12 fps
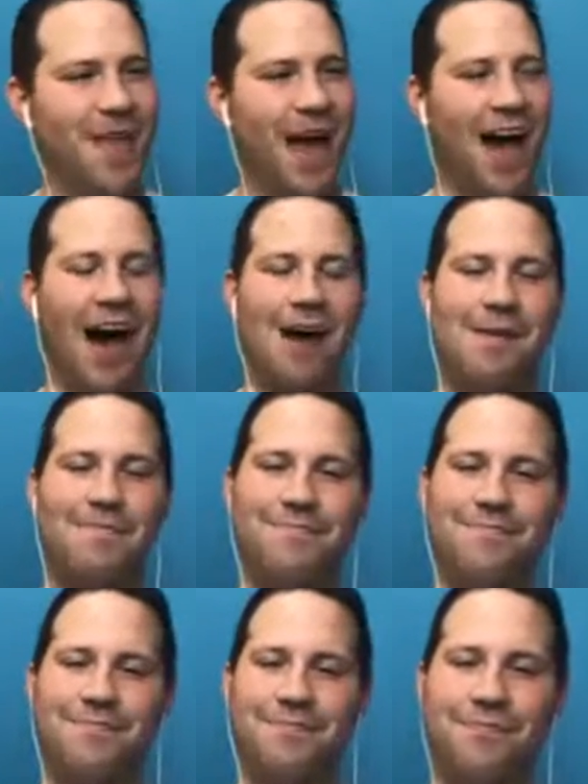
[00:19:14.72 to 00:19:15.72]

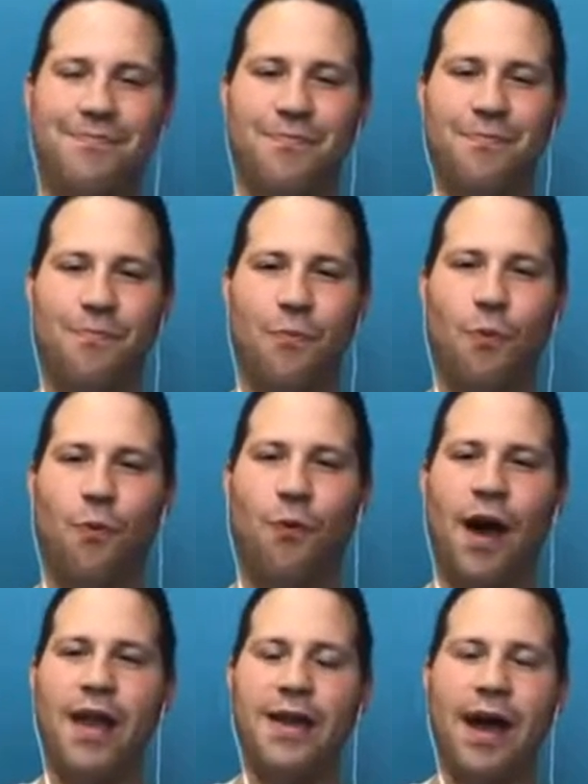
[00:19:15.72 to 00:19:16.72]

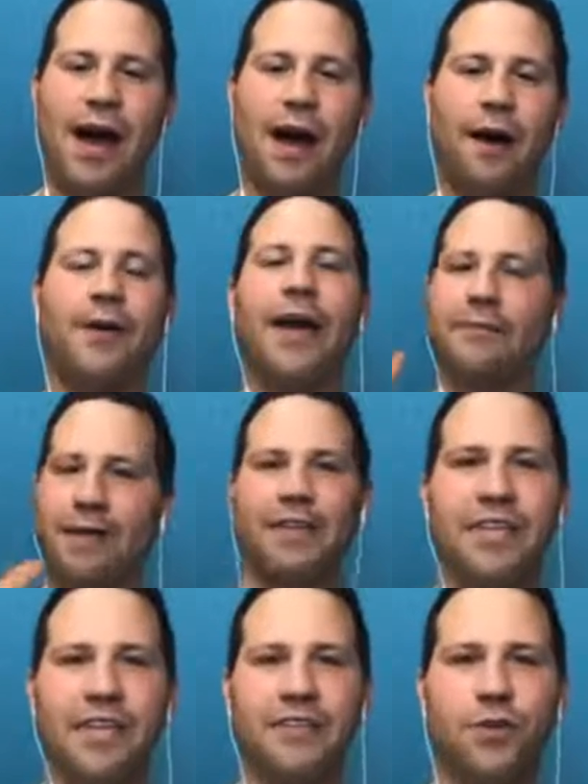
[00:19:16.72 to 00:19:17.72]
Okay,
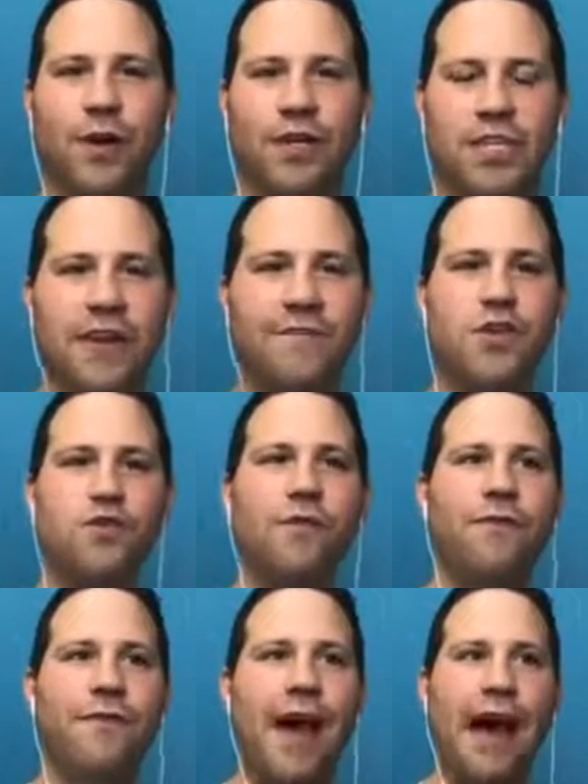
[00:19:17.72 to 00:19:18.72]
here's a question. If you
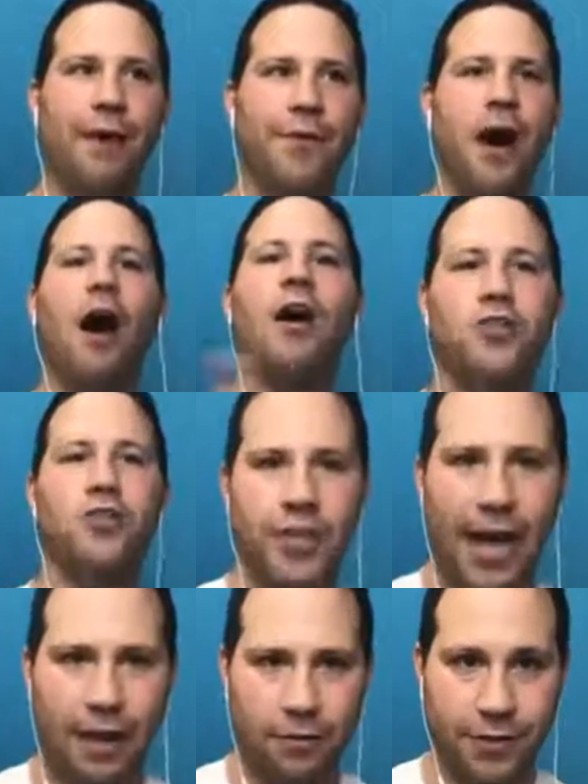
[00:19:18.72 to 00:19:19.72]
found
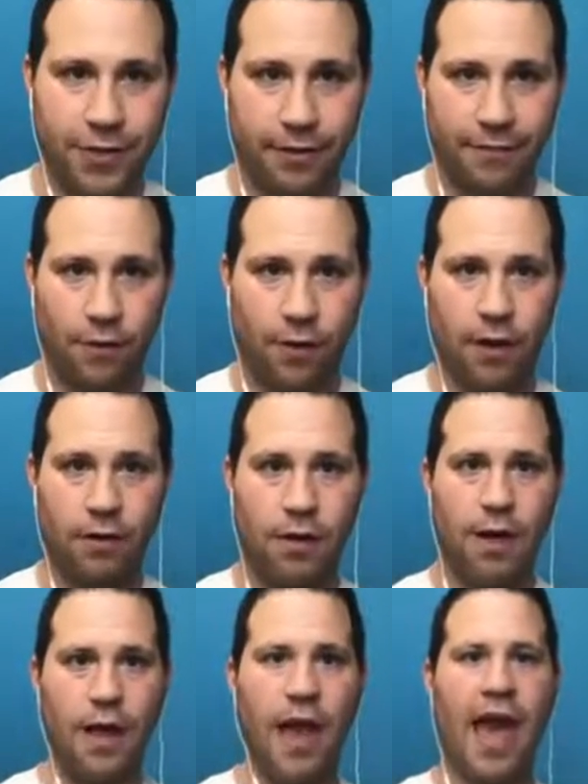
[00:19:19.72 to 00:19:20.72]
$100 on the floor
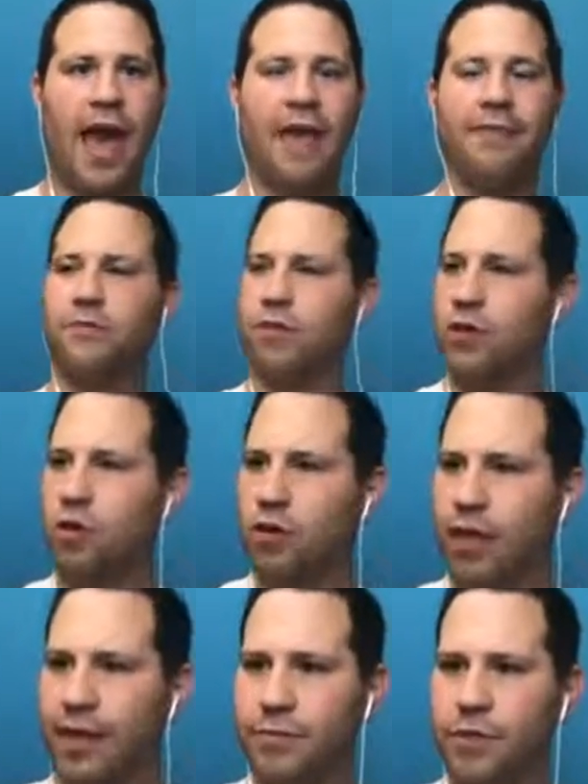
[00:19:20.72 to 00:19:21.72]
and there was no
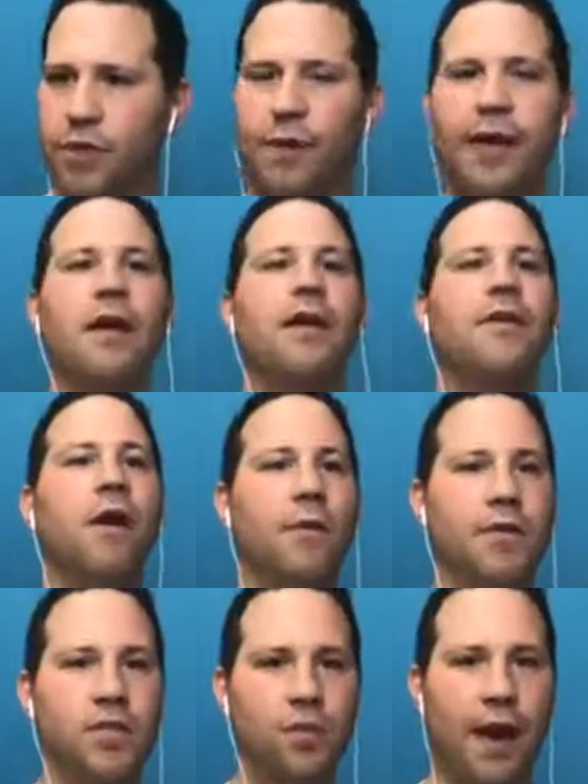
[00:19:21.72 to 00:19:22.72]
claim to it, no
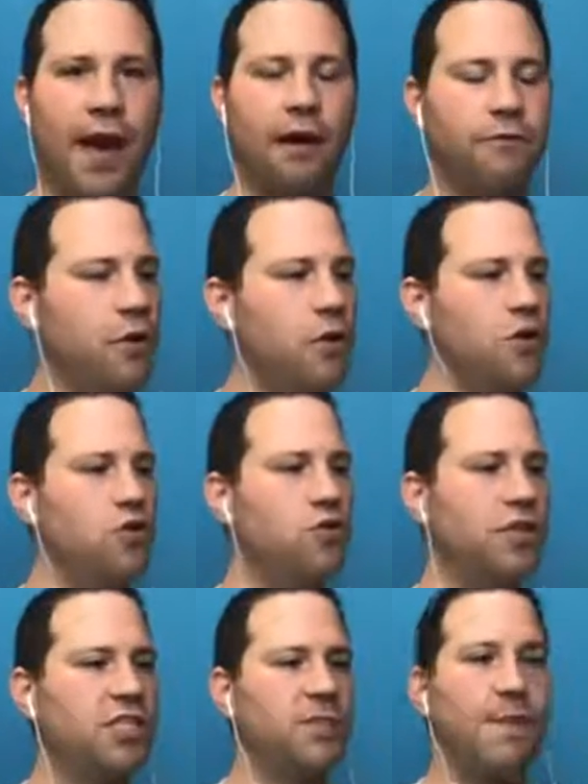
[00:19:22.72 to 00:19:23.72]
one's around, you
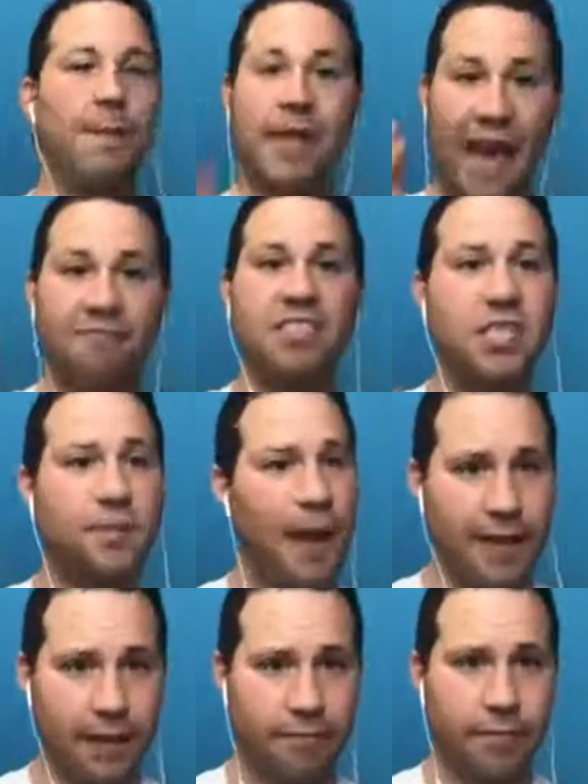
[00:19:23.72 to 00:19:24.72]
can spend, but you have to
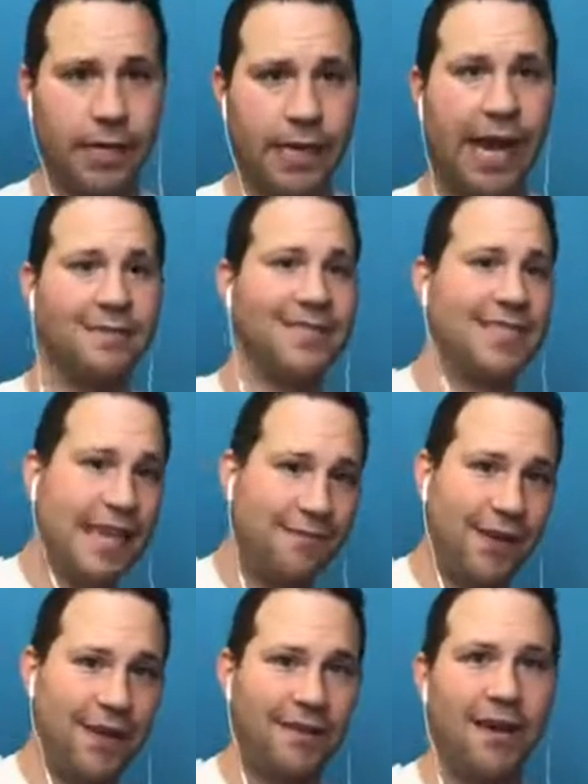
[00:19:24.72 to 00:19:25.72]
spend it. You can't
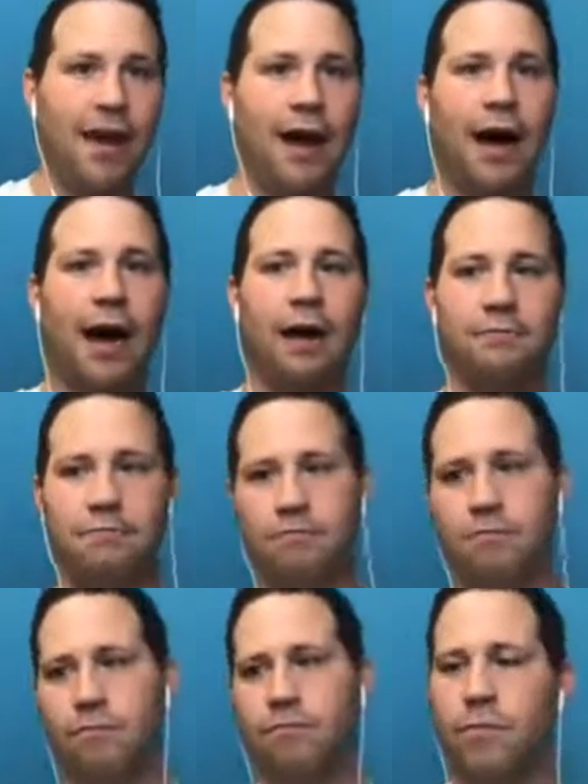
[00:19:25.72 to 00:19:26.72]
save it.
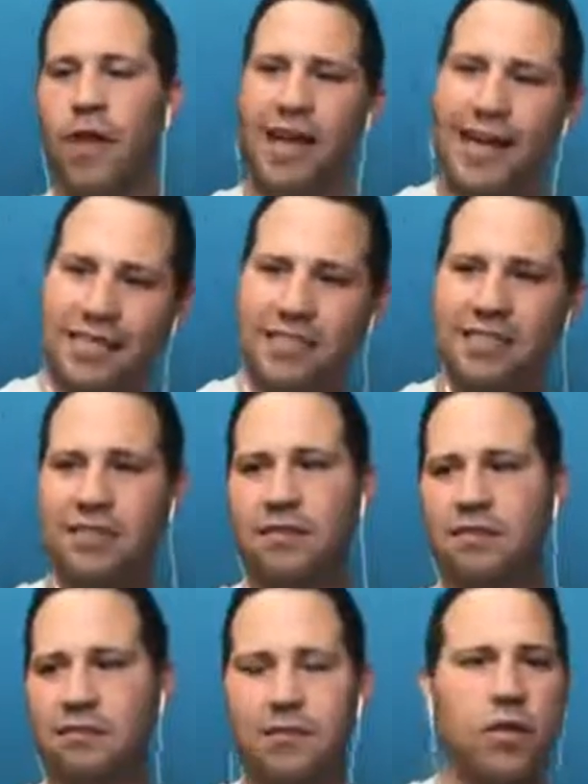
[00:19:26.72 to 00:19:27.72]
I
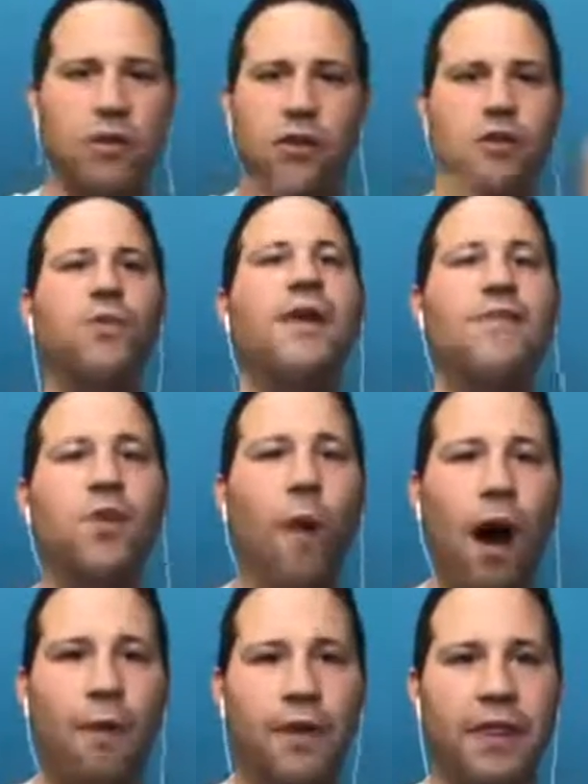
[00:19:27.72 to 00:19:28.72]
guess you can do whatever you
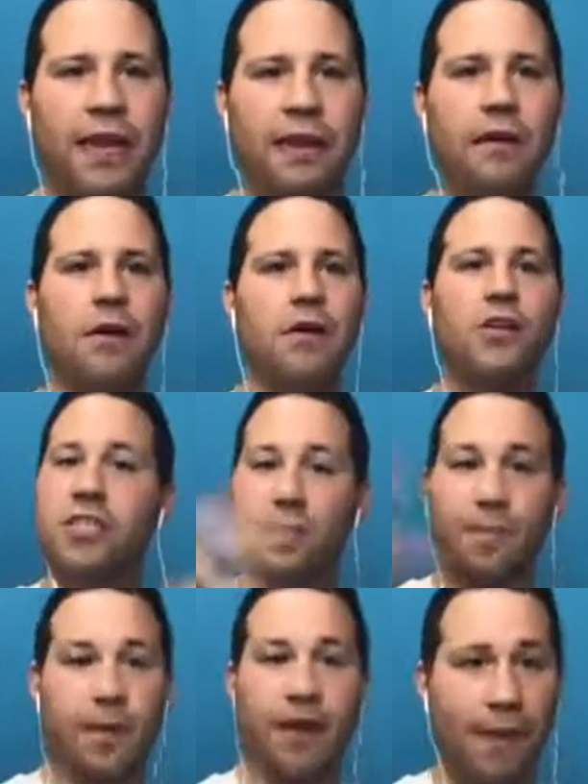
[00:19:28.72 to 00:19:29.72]
want with it. You can
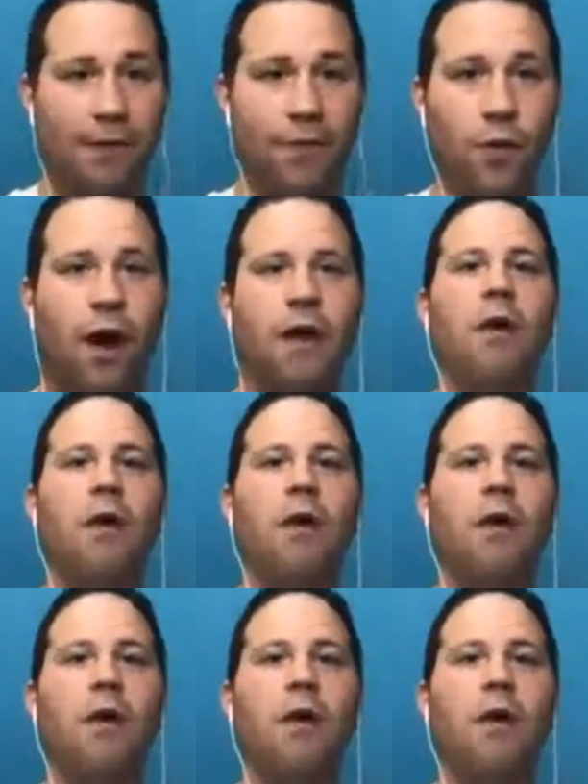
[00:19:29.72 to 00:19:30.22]
split it up however you want.